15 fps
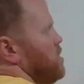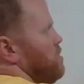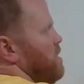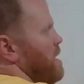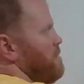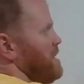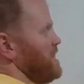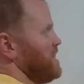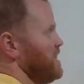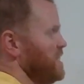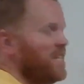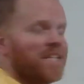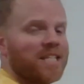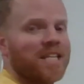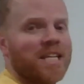that means
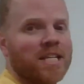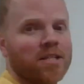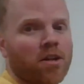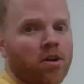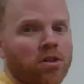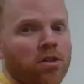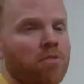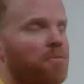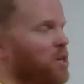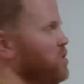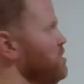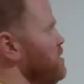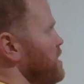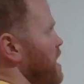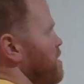dt is also measured
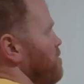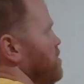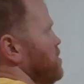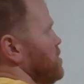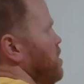in hours.